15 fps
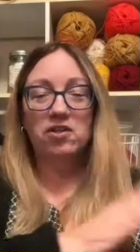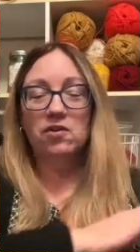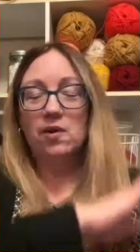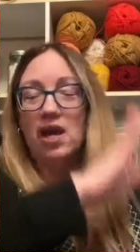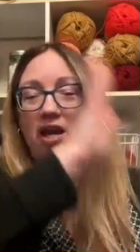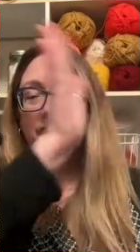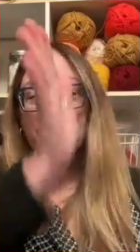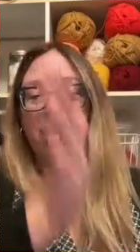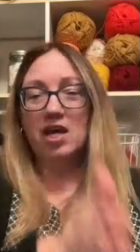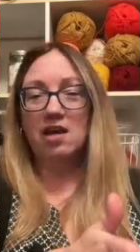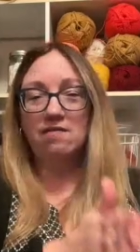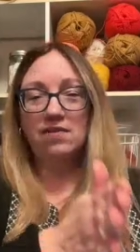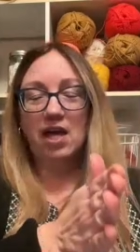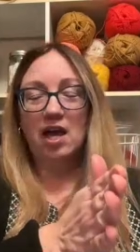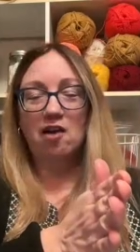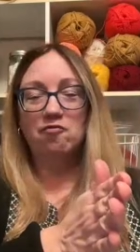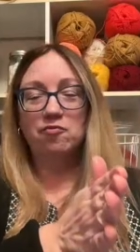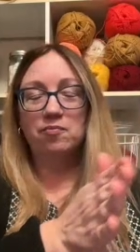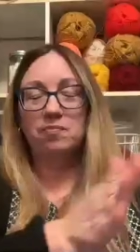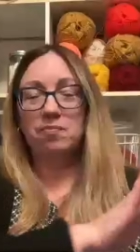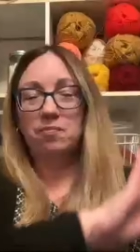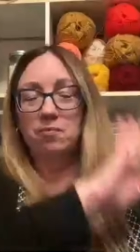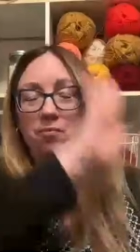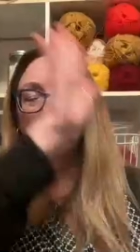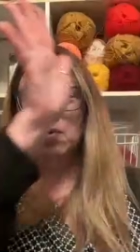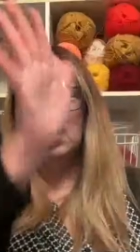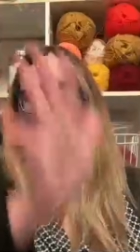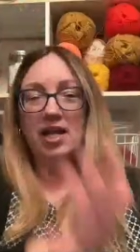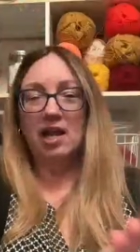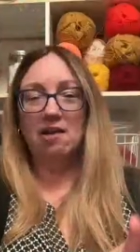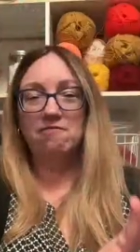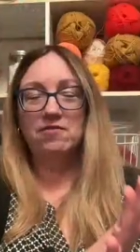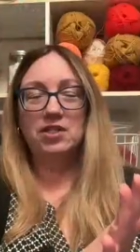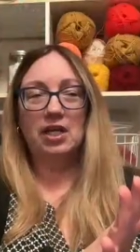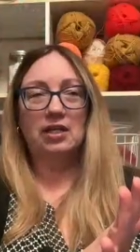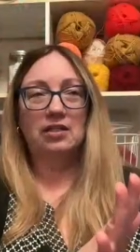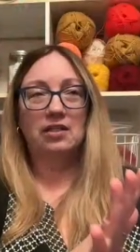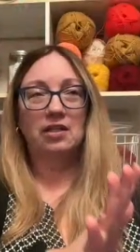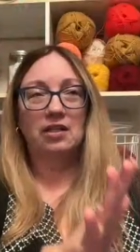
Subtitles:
you have to have the one half done.